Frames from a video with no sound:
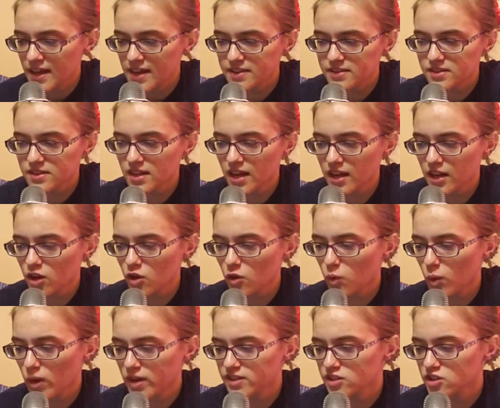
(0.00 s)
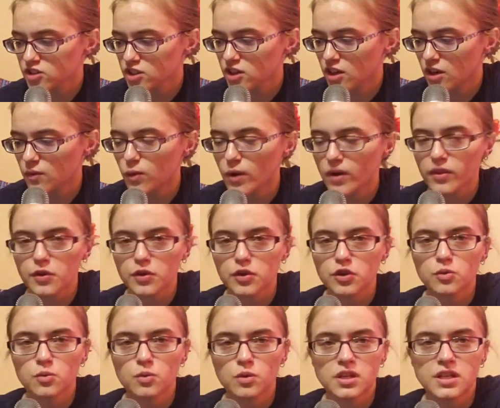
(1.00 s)
It's not a question of whether
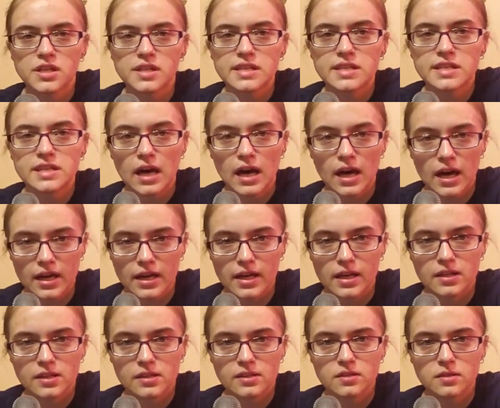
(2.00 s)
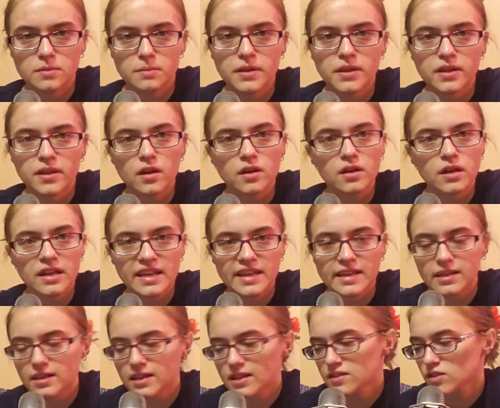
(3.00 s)
you would die to be young again.